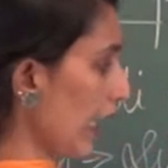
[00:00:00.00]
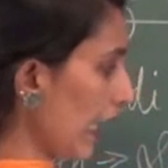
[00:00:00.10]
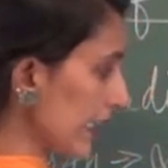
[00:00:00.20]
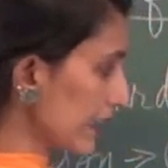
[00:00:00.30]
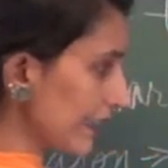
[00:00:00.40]

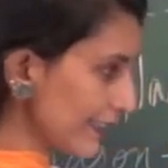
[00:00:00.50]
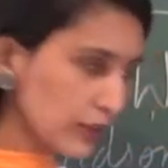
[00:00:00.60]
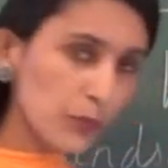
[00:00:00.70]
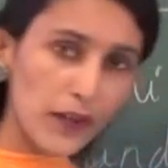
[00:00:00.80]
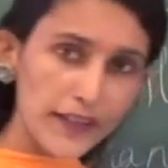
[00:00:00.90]
At
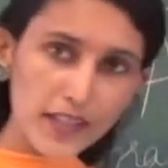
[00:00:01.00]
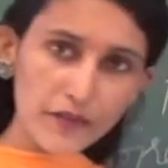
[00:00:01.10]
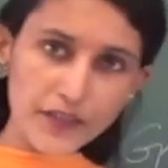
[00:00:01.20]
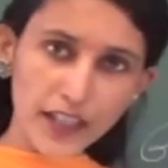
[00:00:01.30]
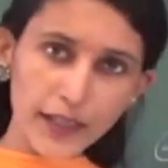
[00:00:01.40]
this point
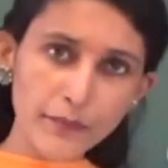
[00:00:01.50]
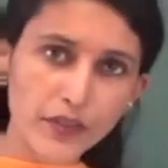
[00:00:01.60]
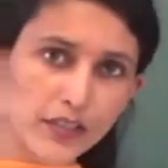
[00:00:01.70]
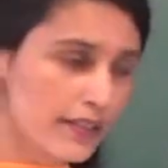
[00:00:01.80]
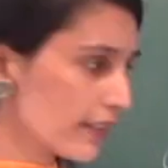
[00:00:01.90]
of time,
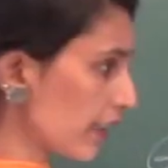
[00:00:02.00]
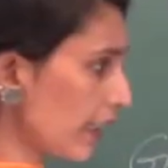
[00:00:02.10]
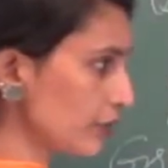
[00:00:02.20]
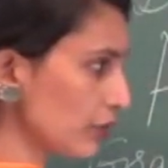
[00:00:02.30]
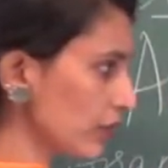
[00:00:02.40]
when
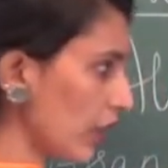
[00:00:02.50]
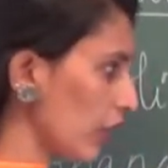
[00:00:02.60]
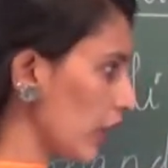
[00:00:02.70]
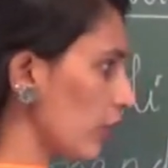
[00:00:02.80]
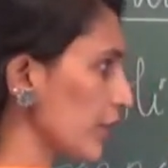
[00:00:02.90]
Siraj Ud
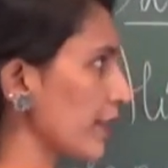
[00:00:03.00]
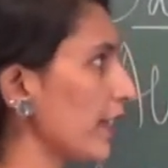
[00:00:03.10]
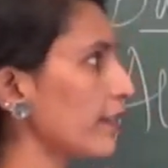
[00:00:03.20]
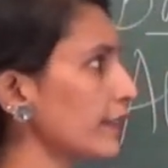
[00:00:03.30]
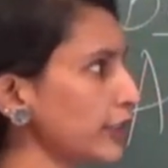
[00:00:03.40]
Daula was
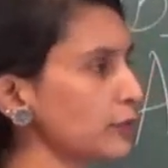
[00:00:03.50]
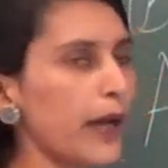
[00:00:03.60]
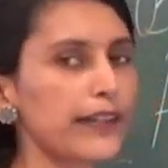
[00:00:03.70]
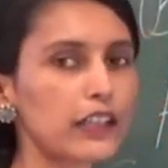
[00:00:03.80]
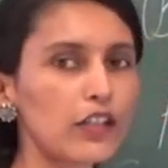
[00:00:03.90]
there, this
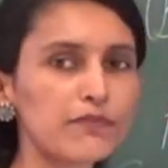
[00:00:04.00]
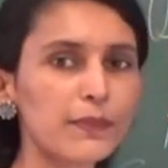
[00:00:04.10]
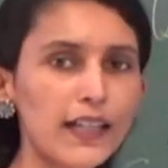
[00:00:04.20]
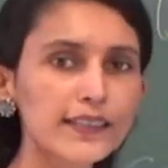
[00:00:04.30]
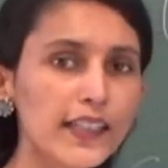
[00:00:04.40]
battle of
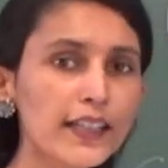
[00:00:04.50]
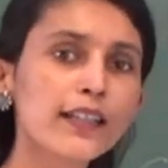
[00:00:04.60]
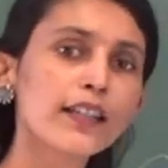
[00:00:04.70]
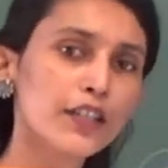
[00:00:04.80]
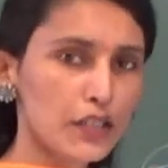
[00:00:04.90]
Plassey
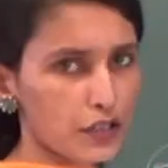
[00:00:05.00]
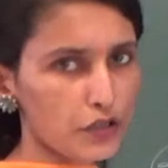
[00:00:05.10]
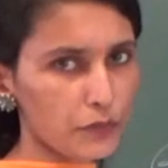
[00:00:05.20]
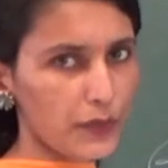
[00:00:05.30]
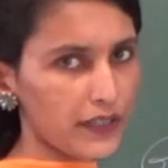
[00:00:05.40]

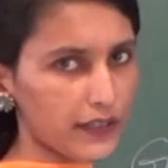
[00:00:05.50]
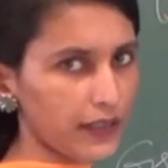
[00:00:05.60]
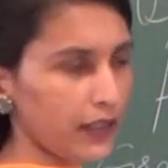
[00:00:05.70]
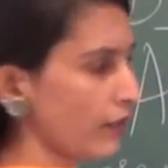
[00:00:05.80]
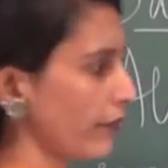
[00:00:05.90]
took place.
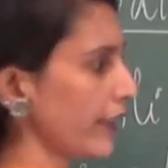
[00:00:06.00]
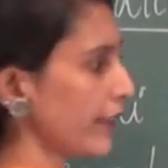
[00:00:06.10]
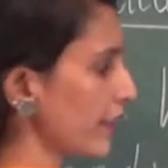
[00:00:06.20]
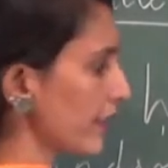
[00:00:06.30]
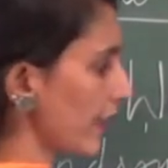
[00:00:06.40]
When
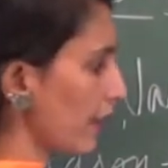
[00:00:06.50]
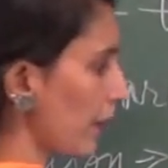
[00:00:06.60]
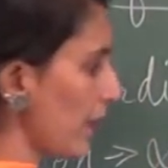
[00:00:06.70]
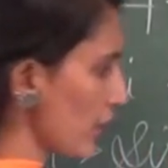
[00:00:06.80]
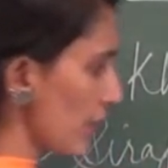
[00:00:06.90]
did it take
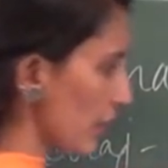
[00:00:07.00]
place?